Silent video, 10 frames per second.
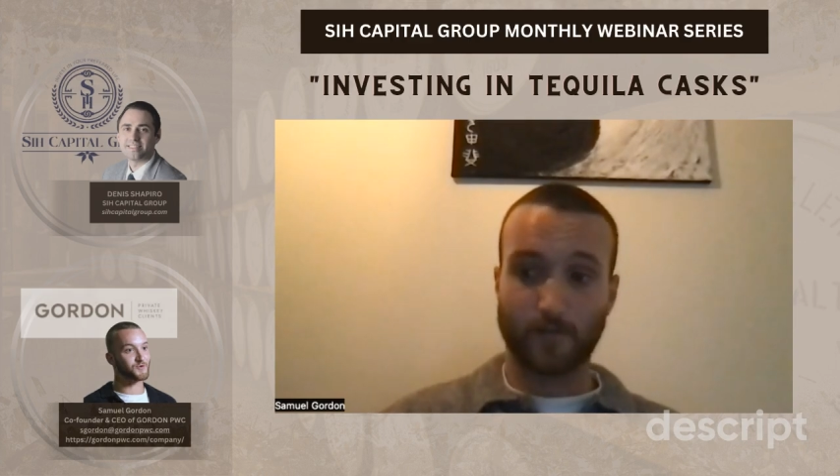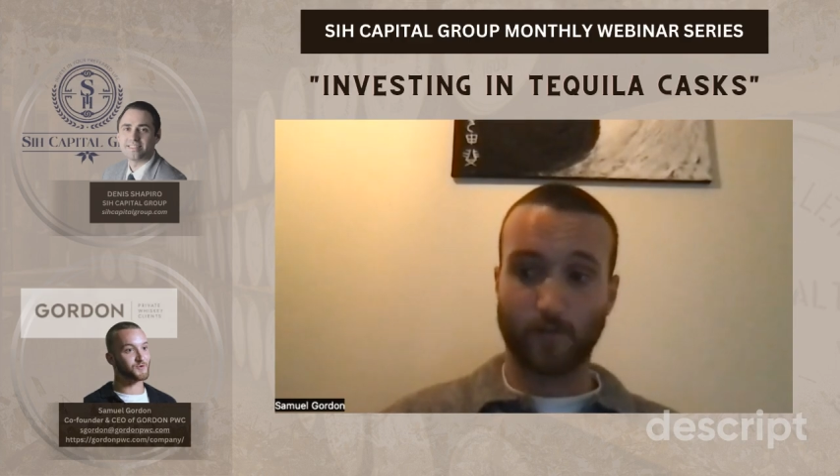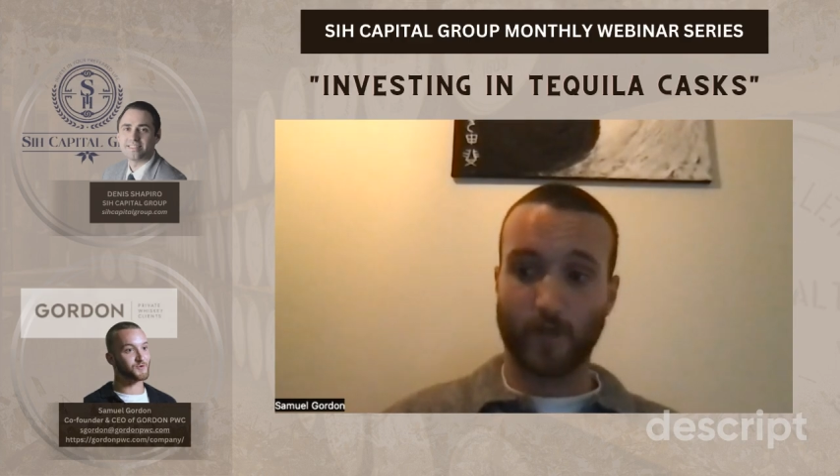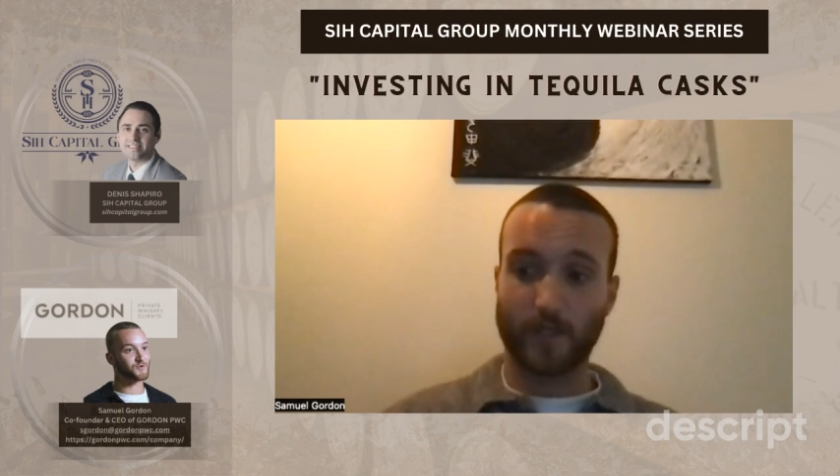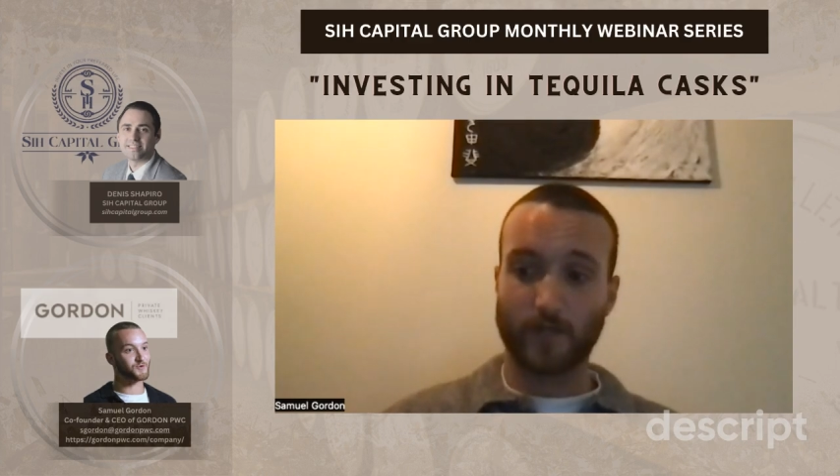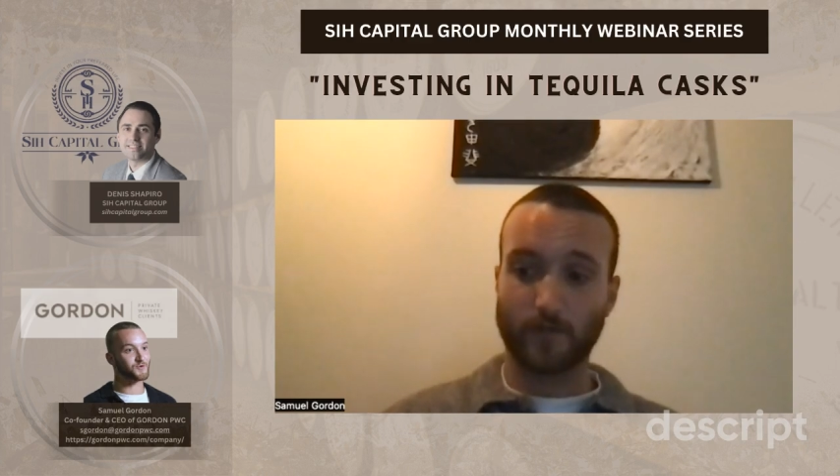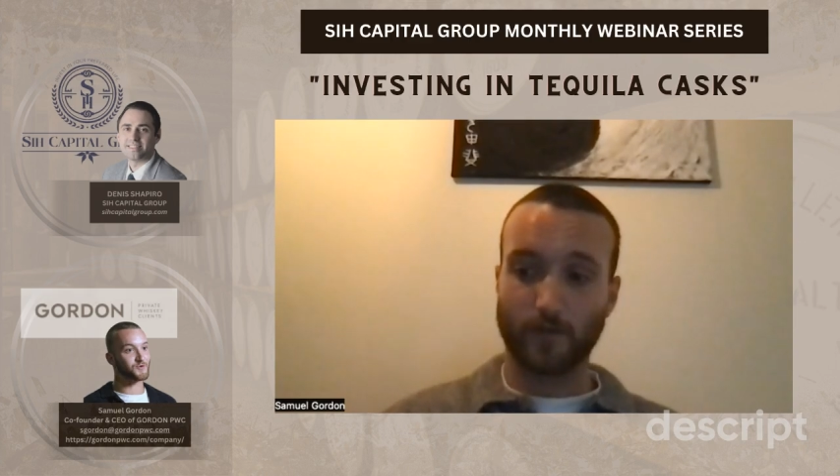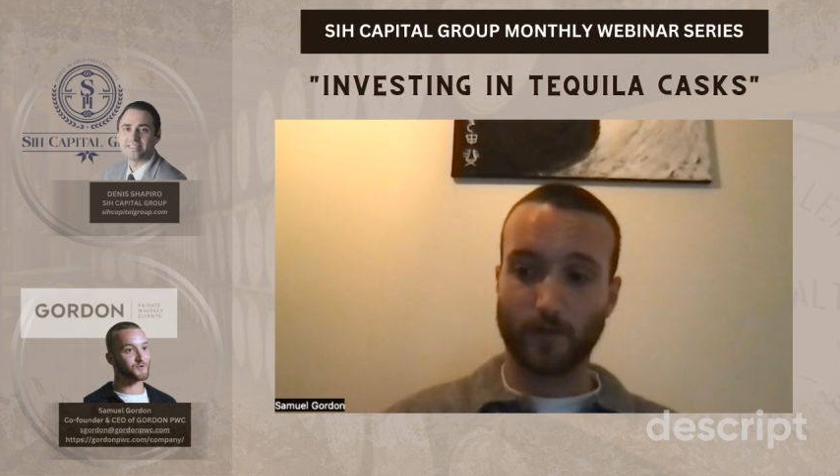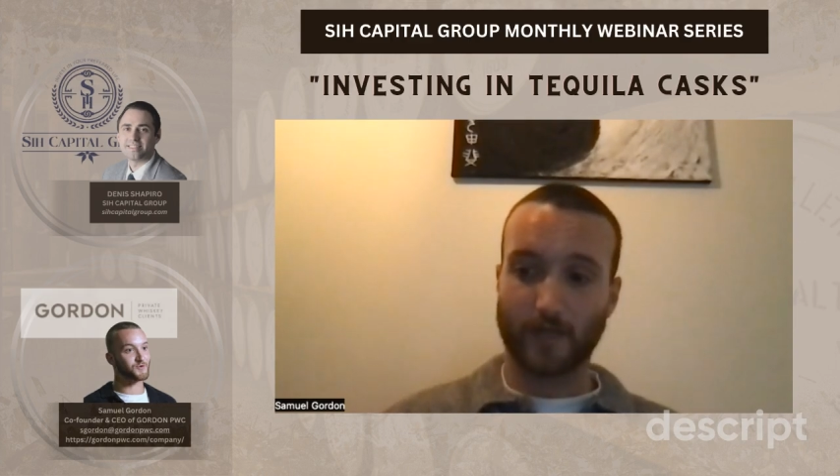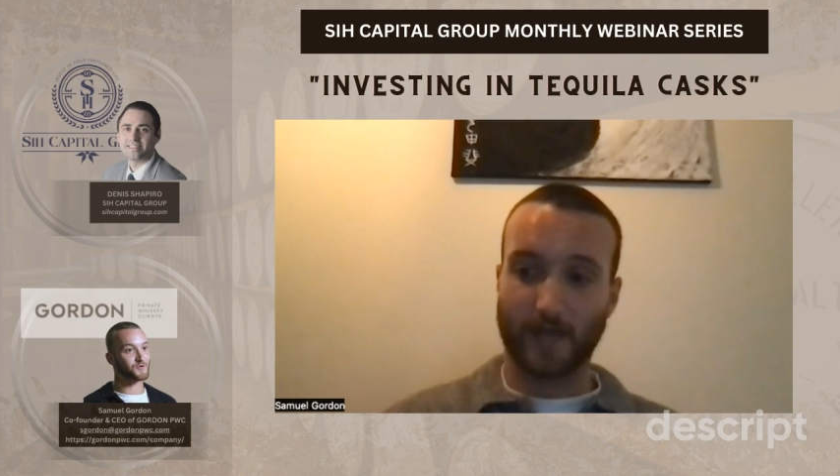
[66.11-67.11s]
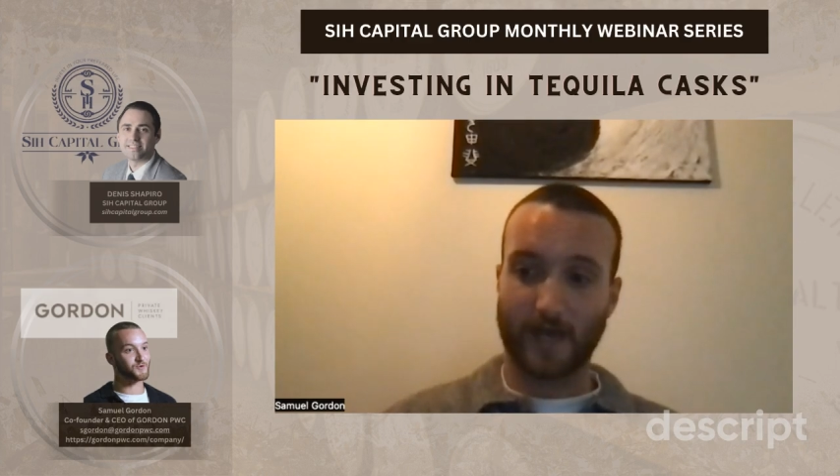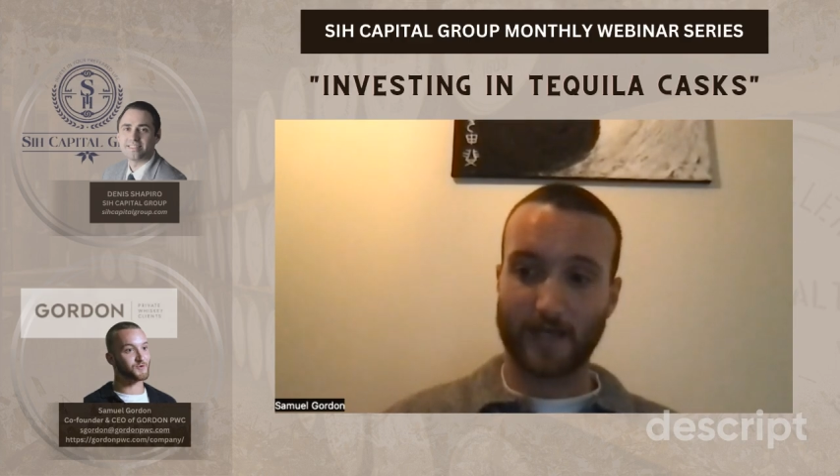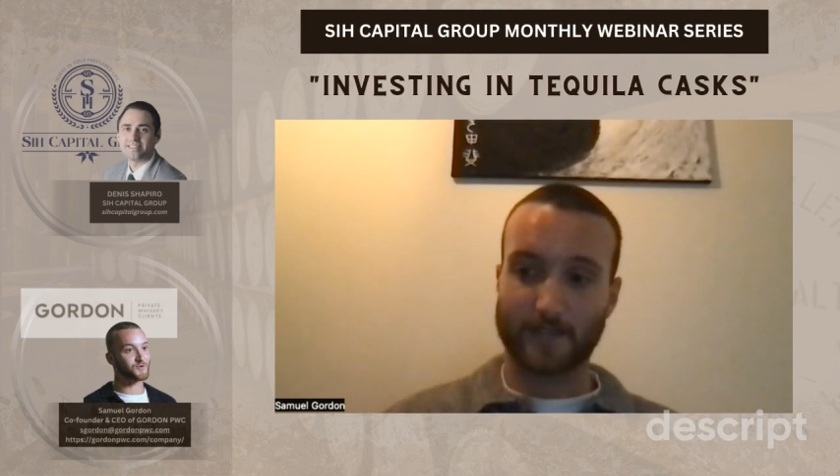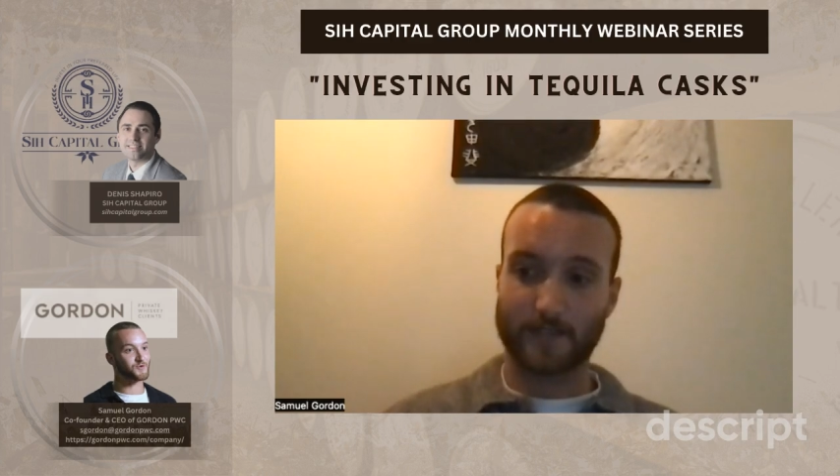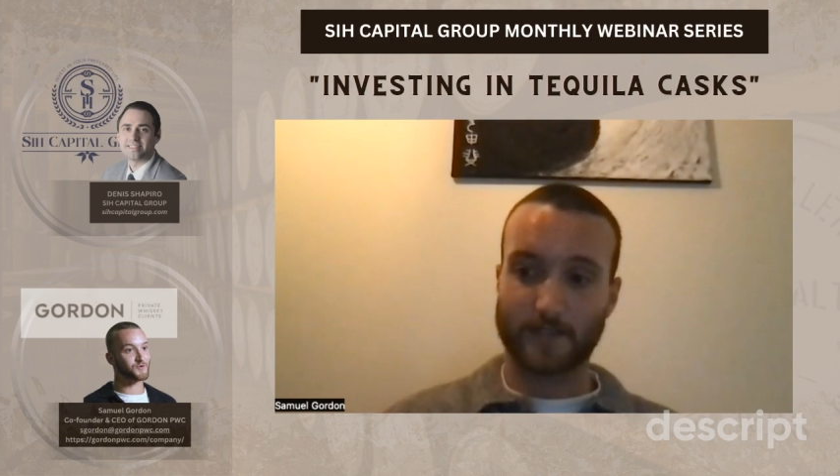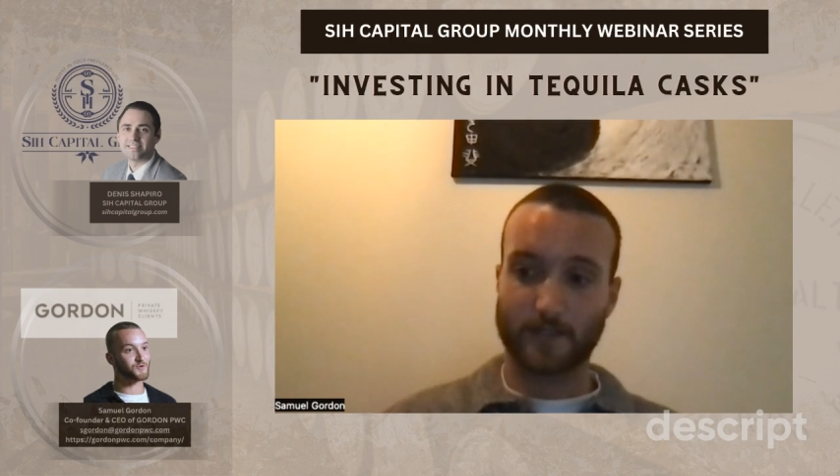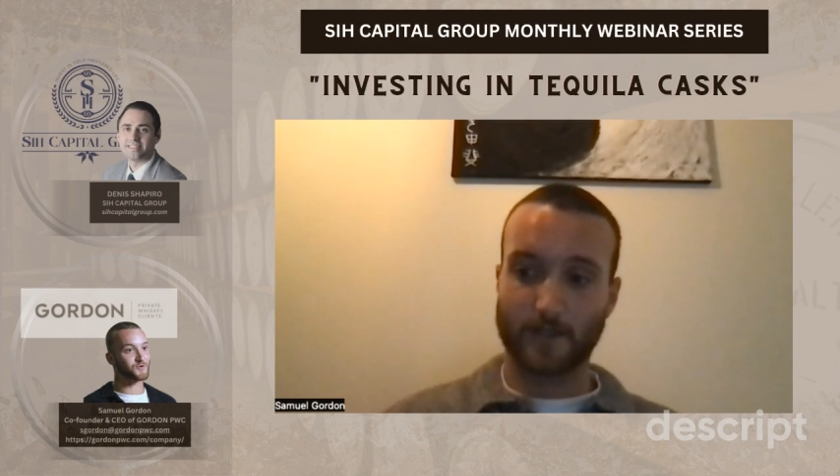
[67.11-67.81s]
When you look at